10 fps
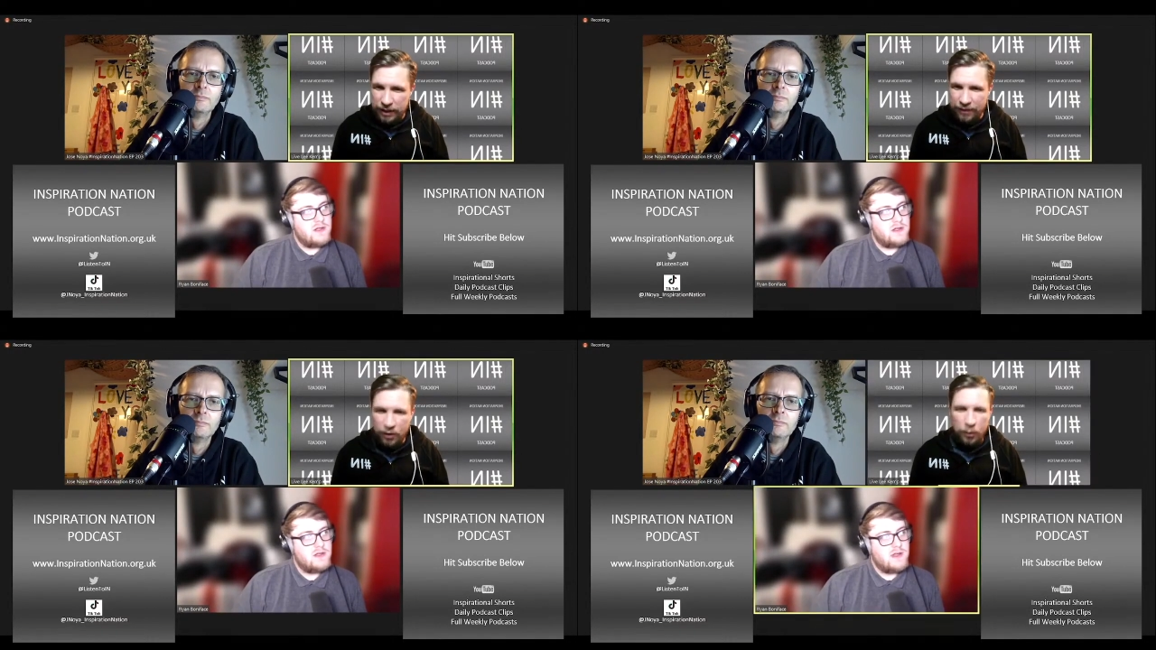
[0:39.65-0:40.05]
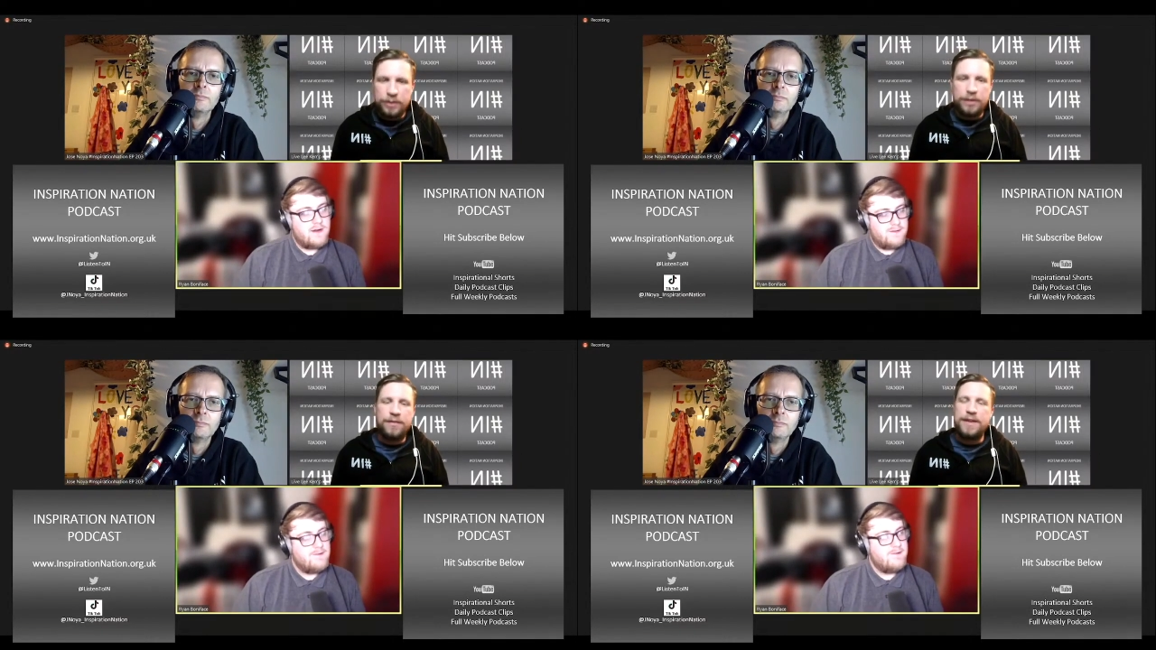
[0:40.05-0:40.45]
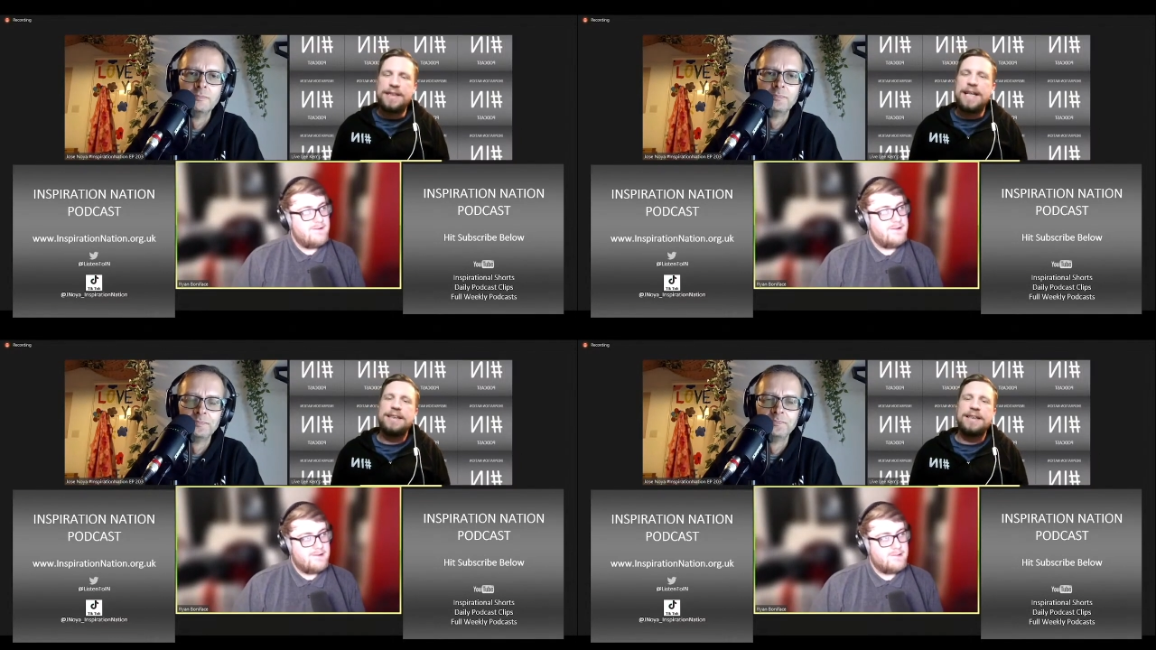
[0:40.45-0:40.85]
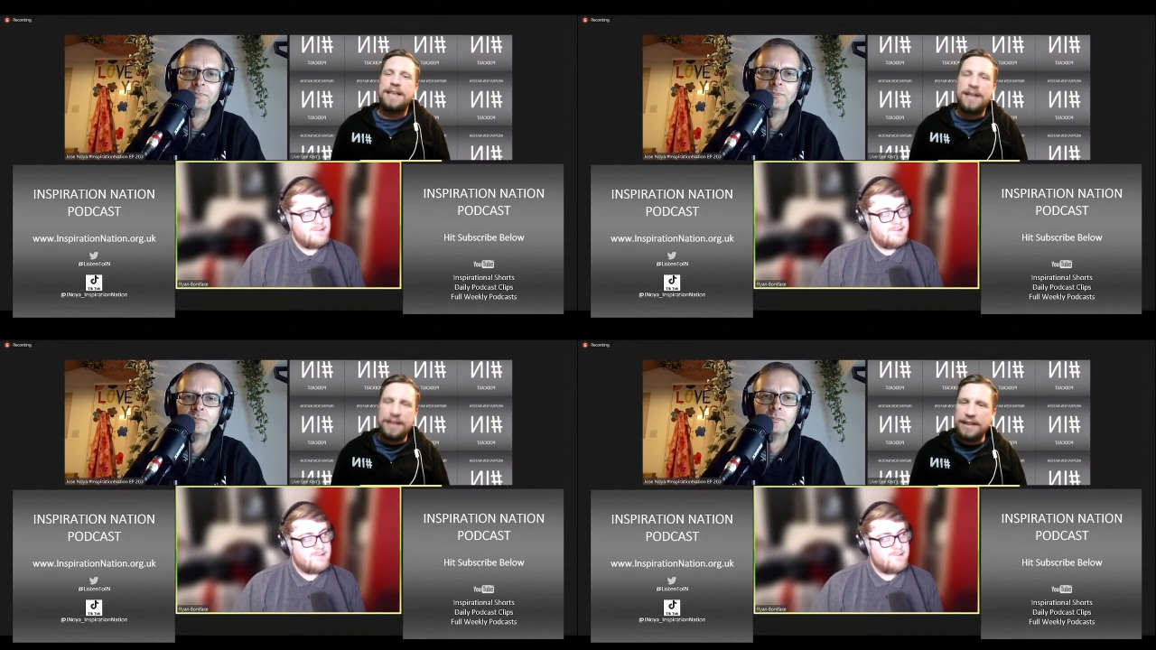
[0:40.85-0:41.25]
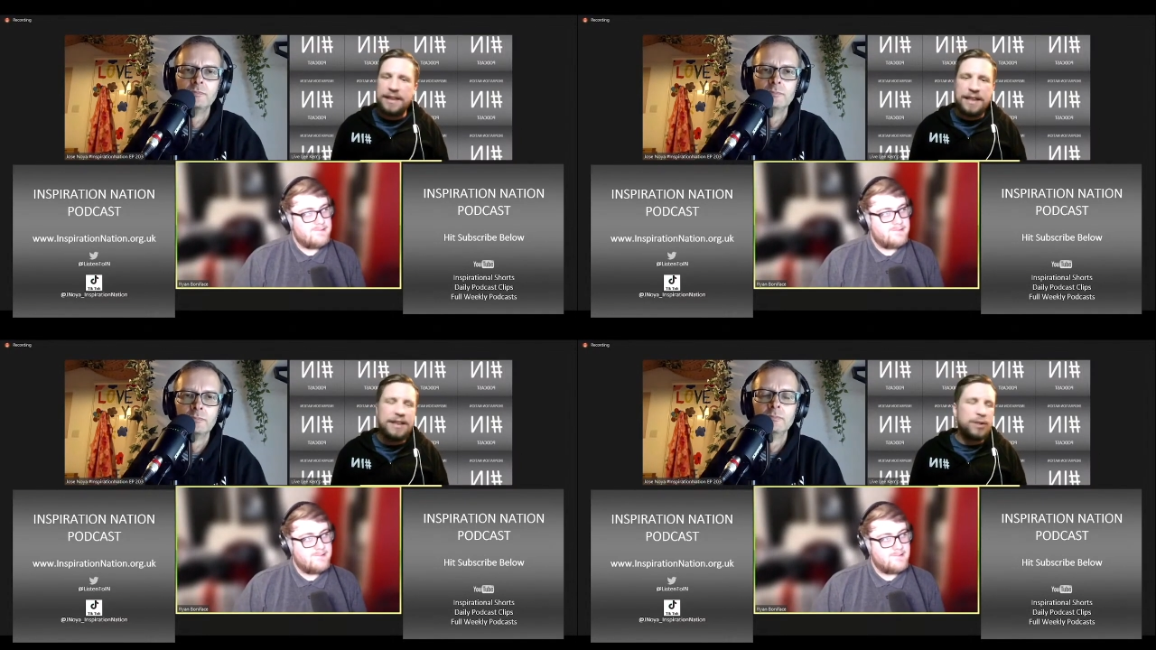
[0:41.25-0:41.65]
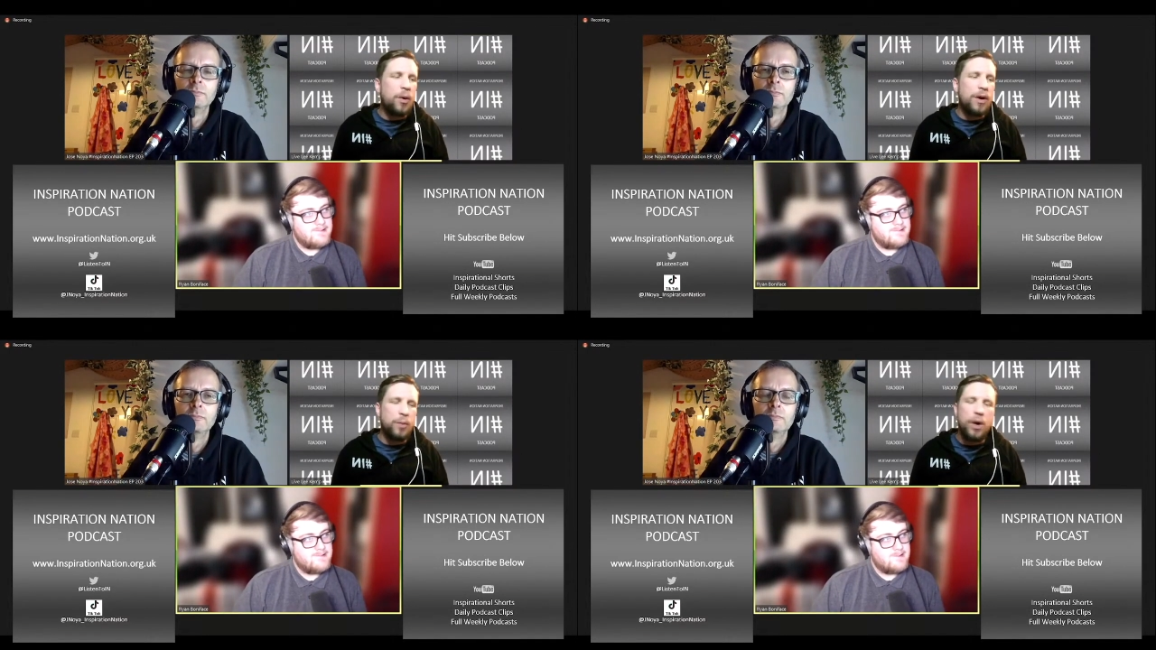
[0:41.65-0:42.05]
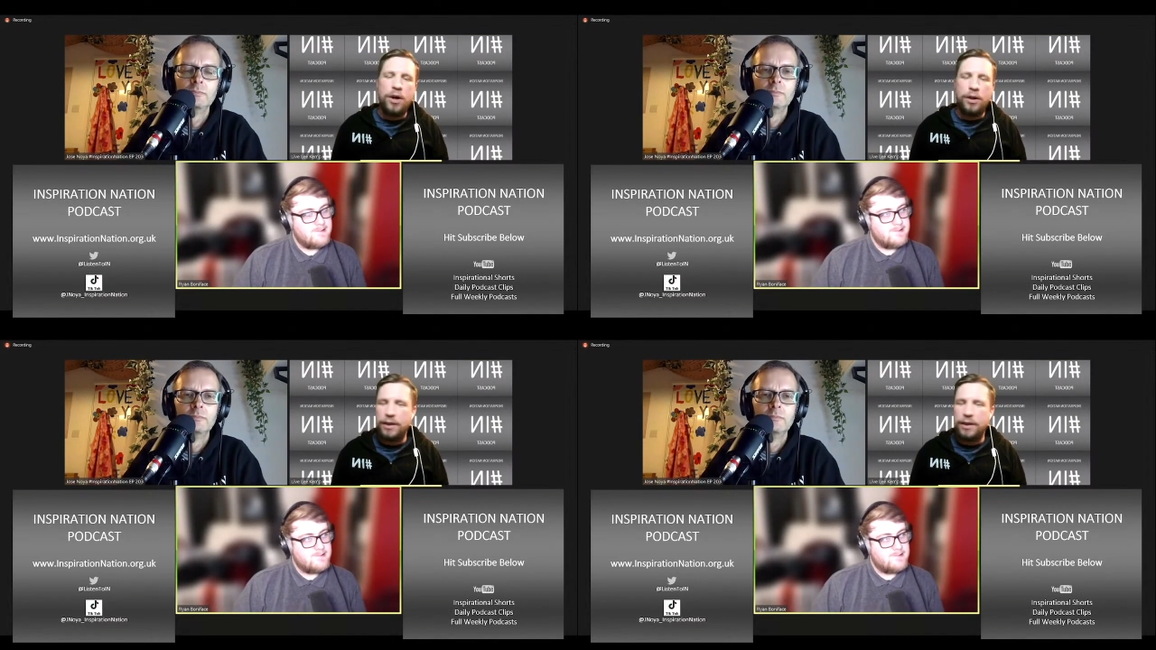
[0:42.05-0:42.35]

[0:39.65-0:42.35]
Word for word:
Speaker 1: If it wasn't for necessity, this is why work,